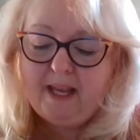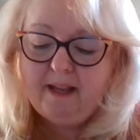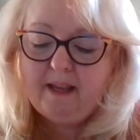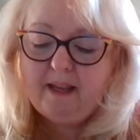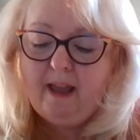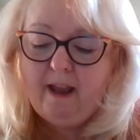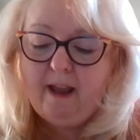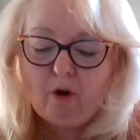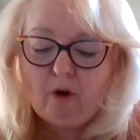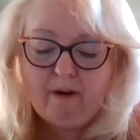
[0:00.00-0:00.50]
and
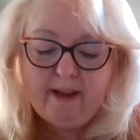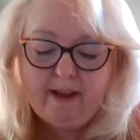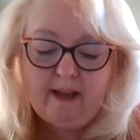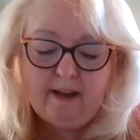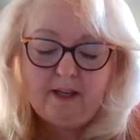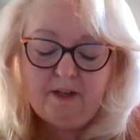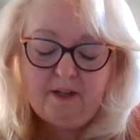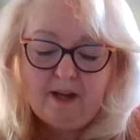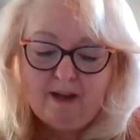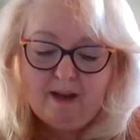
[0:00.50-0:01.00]
caring
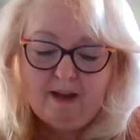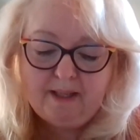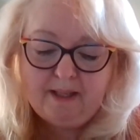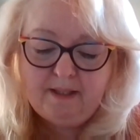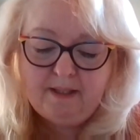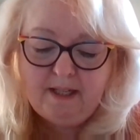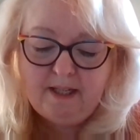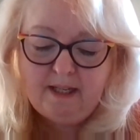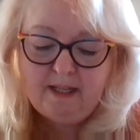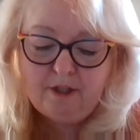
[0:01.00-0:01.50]

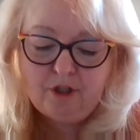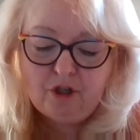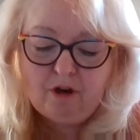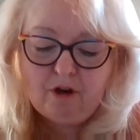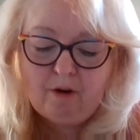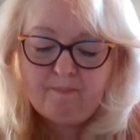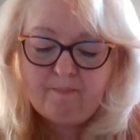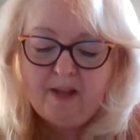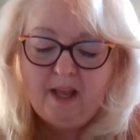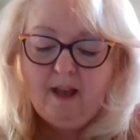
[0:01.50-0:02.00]
economics
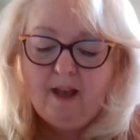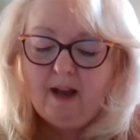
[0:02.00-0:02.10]
teacher.